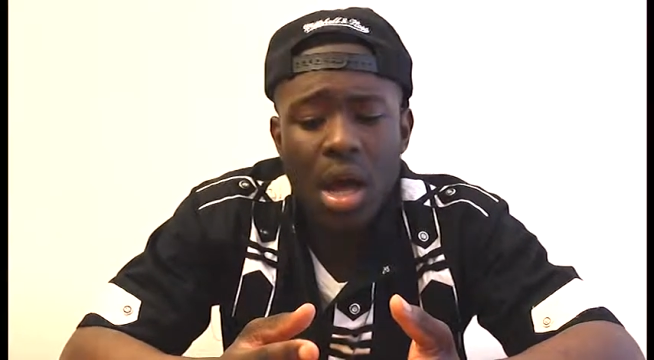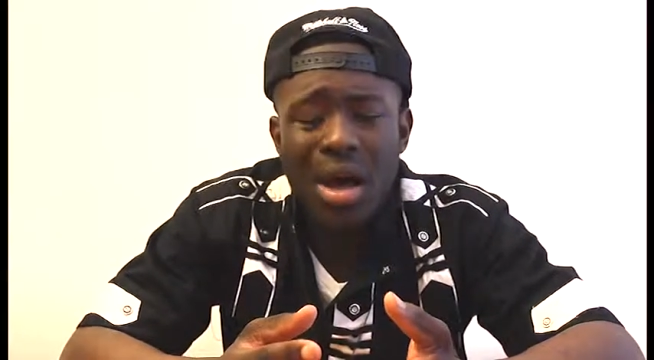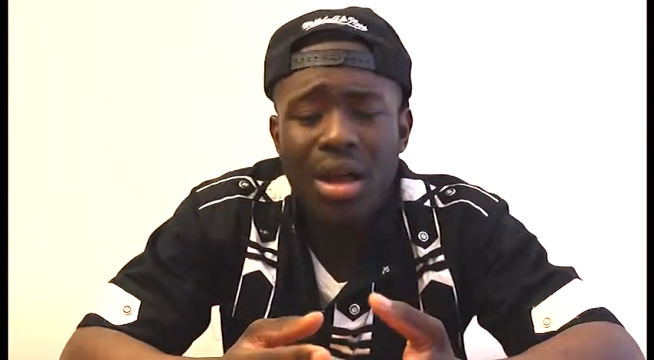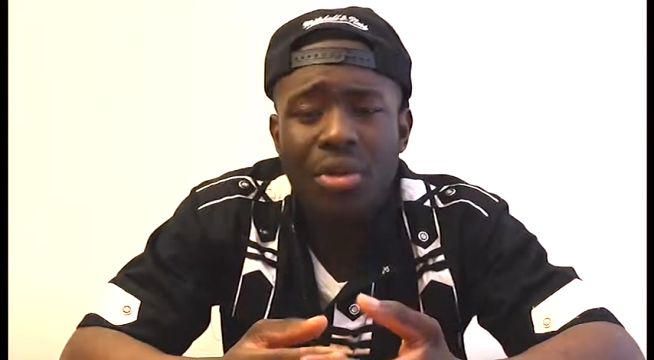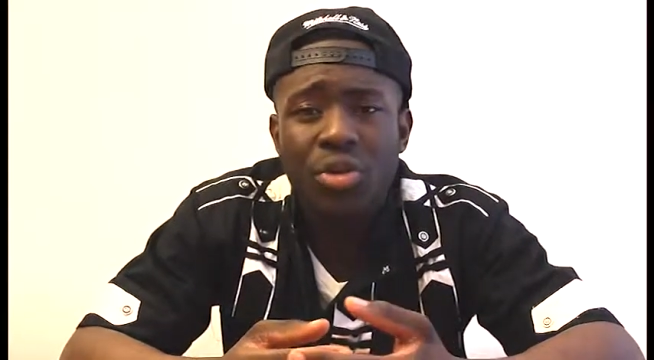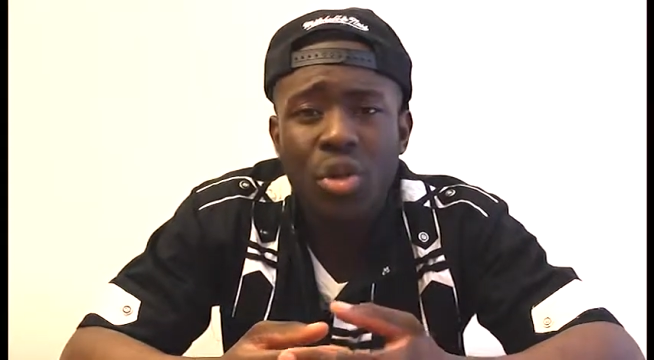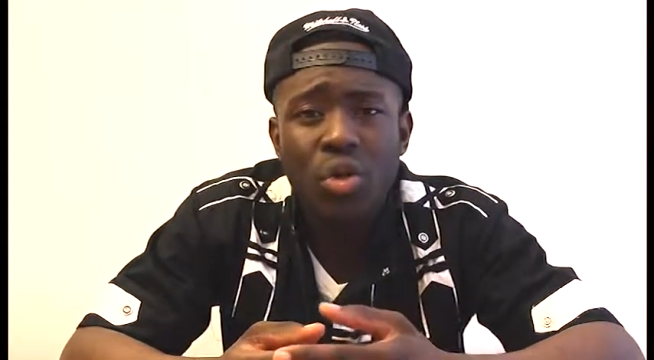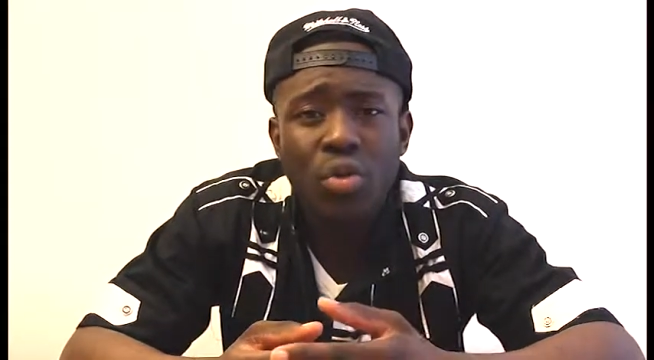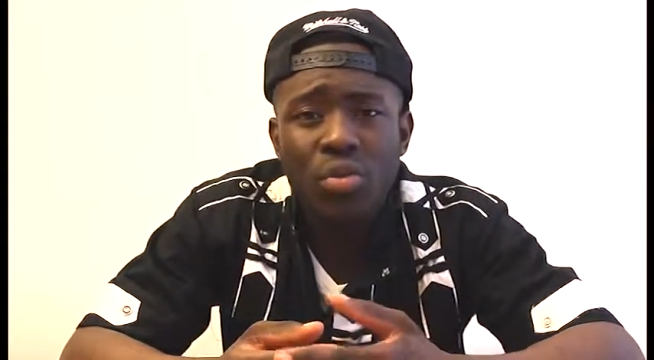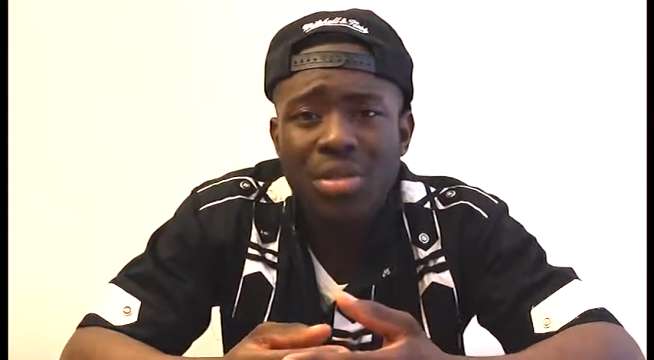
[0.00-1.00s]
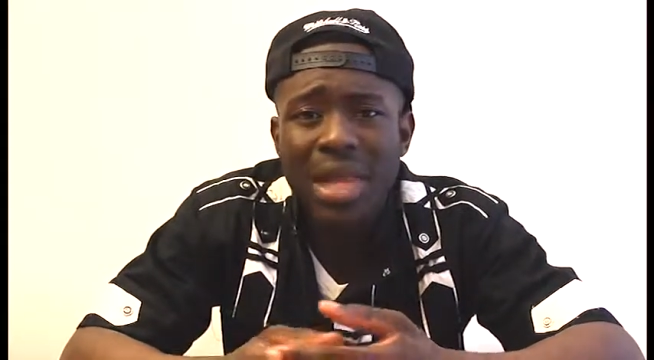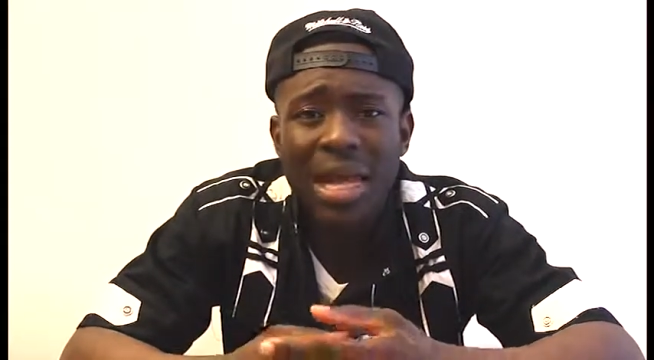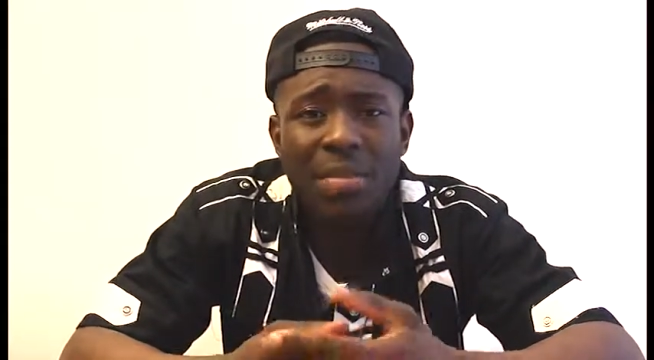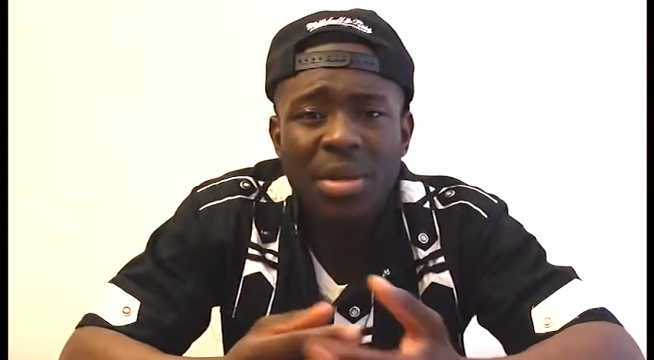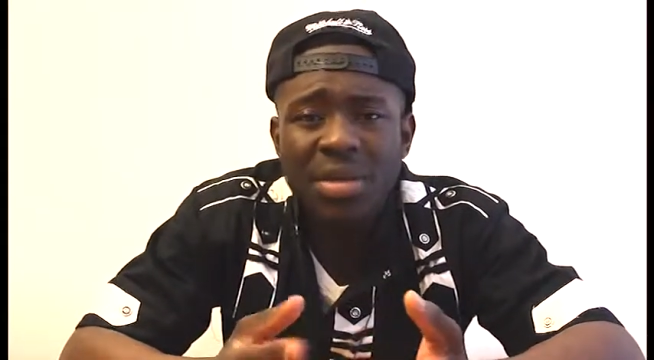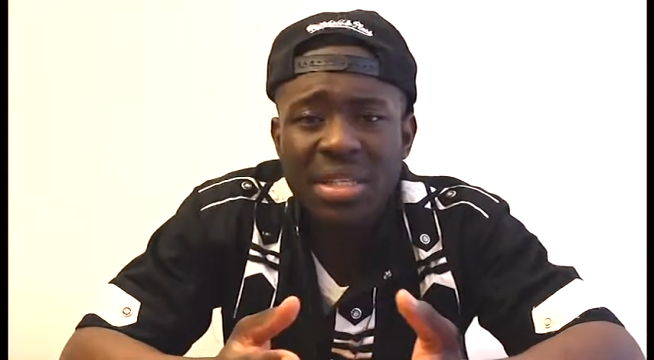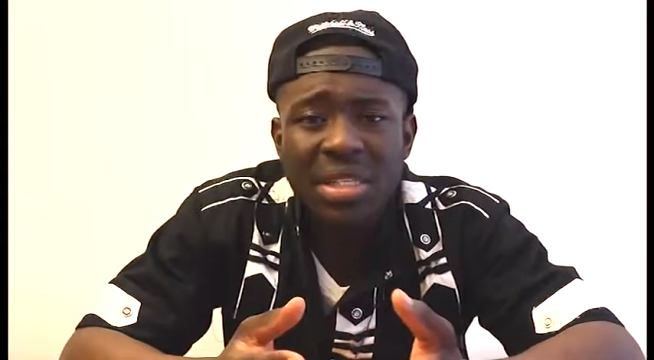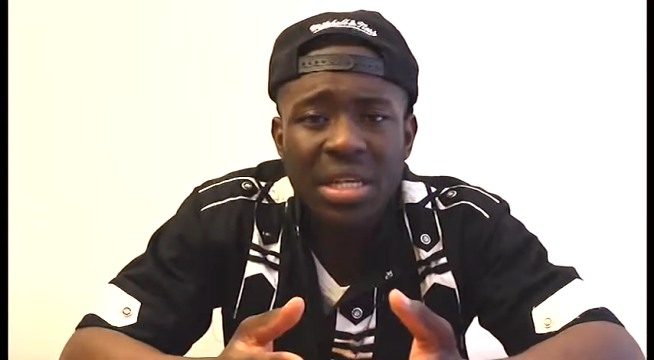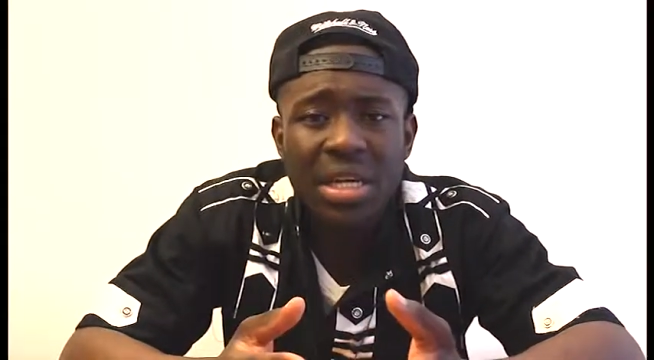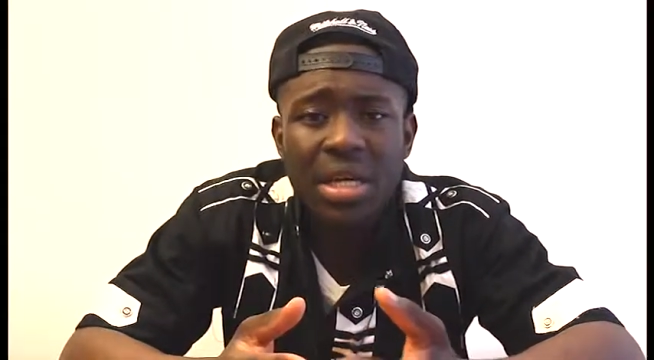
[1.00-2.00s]
Uh, news like
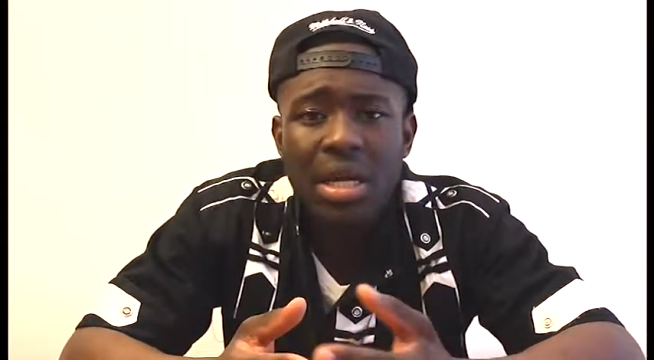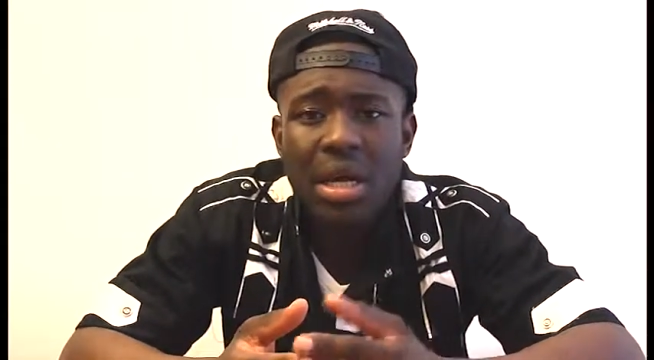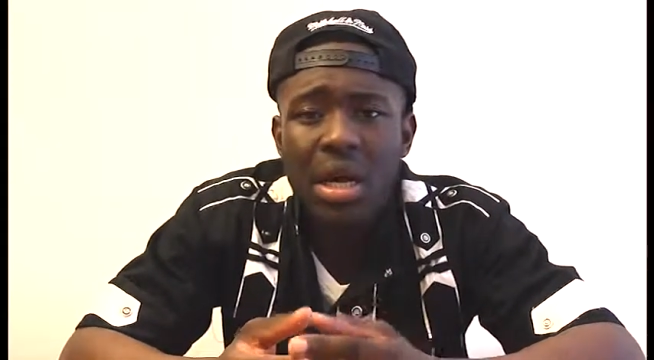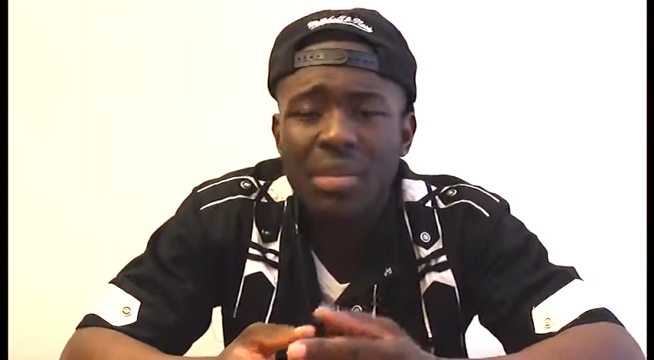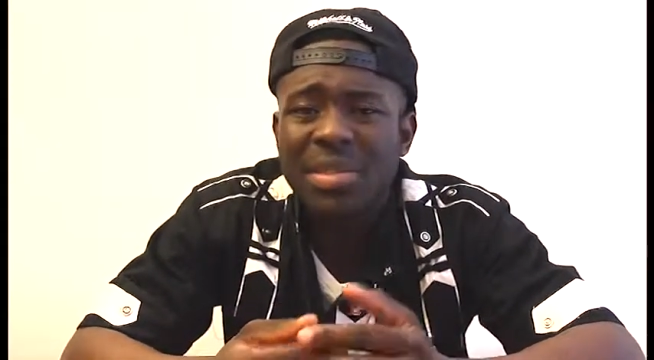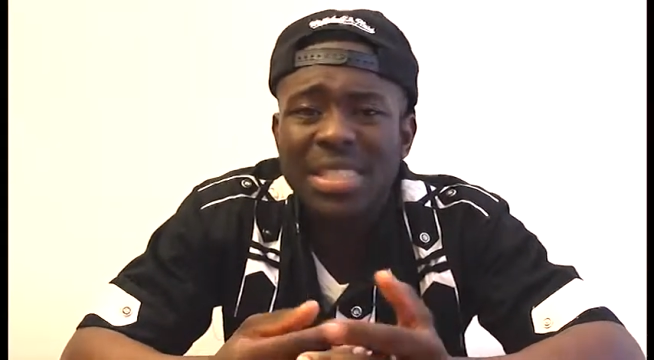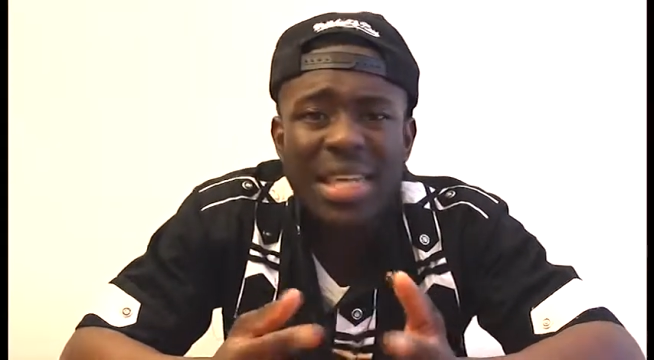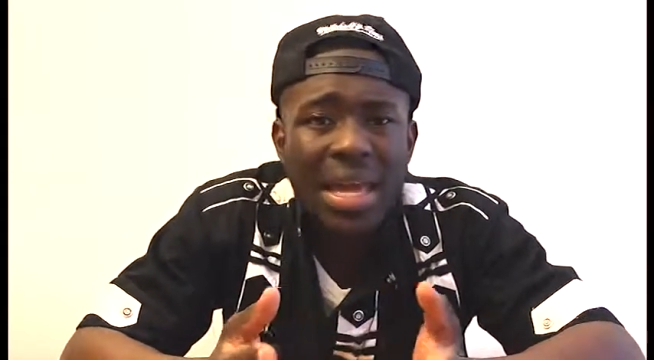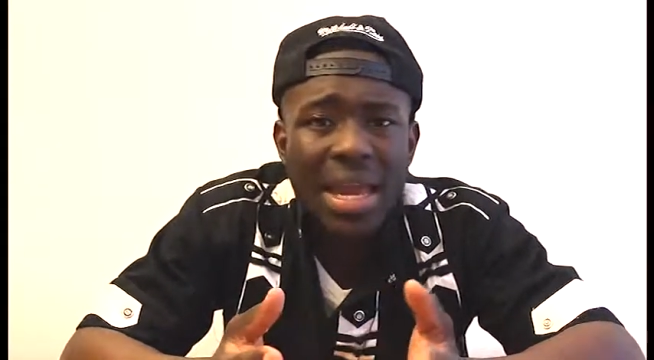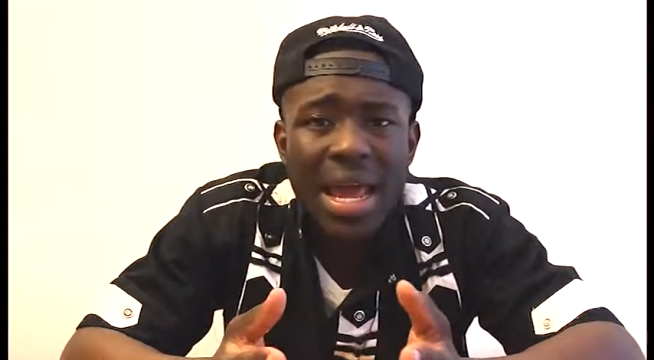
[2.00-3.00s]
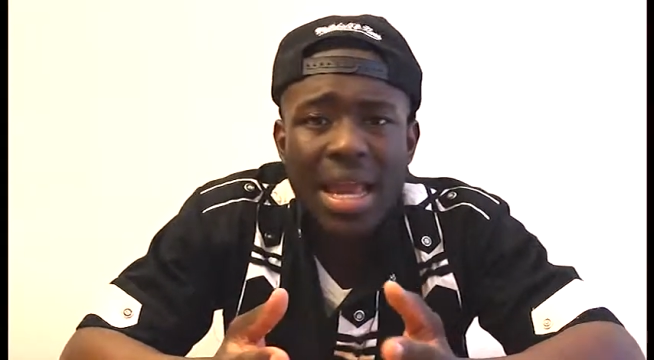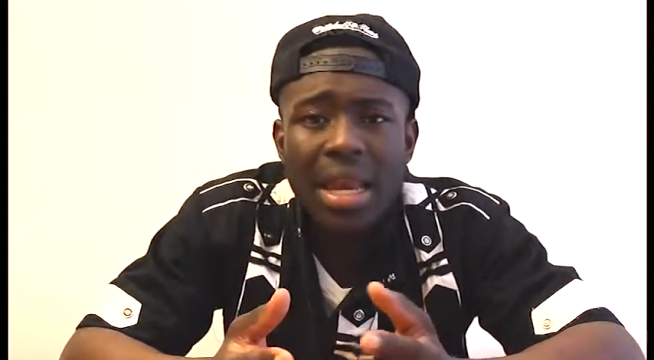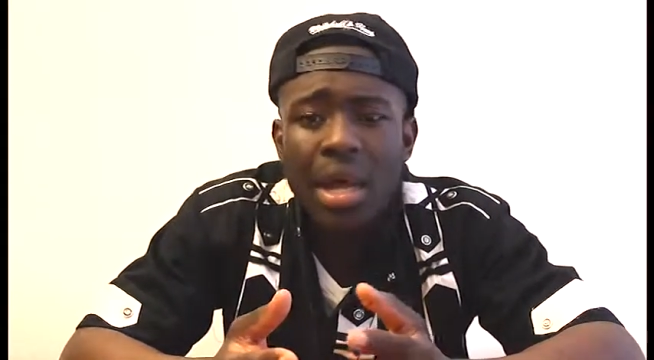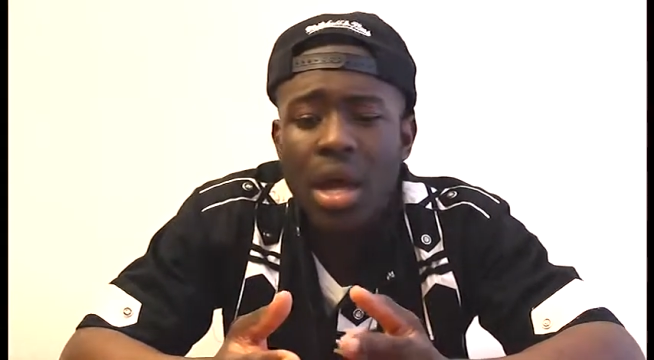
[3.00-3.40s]
BBC, um, CNN,